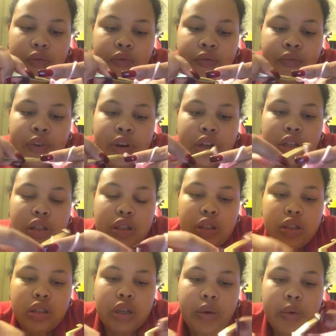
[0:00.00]
finish,
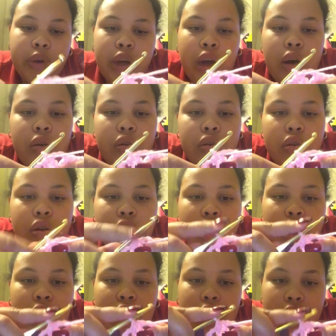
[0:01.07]
there we go,
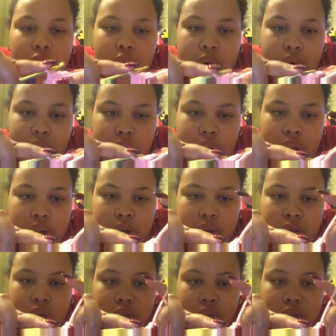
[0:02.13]
and go again,